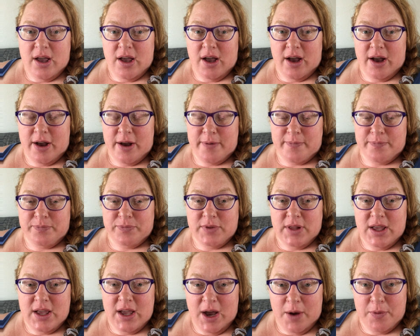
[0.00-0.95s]
um,
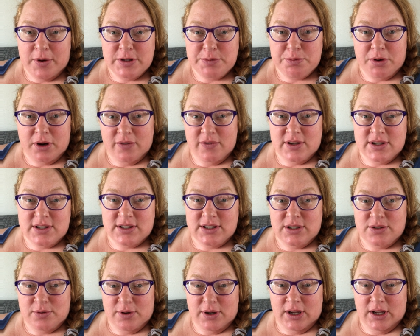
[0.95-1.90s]
I was
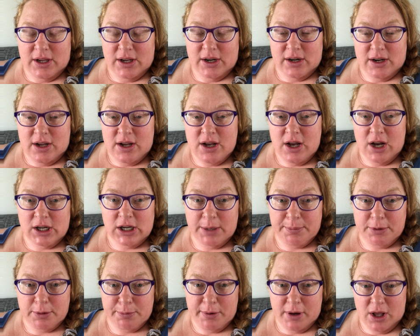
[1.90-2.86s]
previously doing a
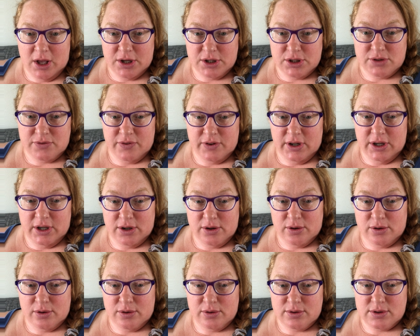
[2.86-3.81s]
couple polish
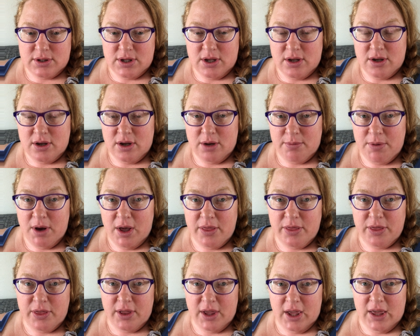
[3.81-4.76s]
videos a
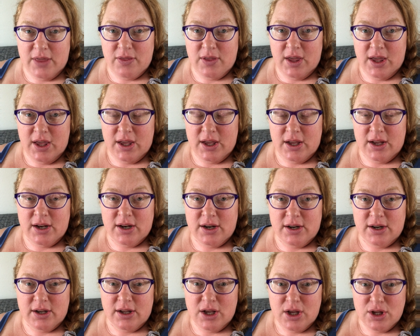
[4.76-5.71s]
month and
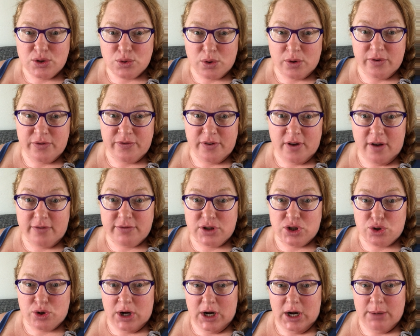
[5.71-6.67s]
then sort of fell off the
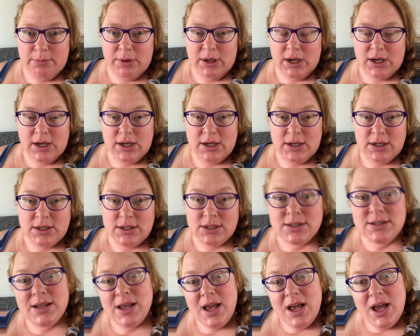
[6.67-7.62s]
train
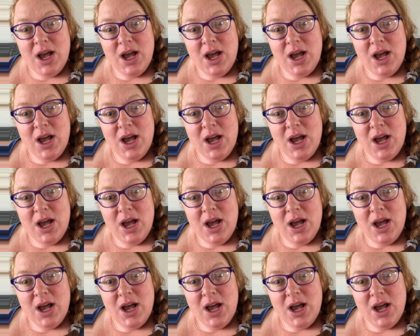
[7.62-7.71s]
because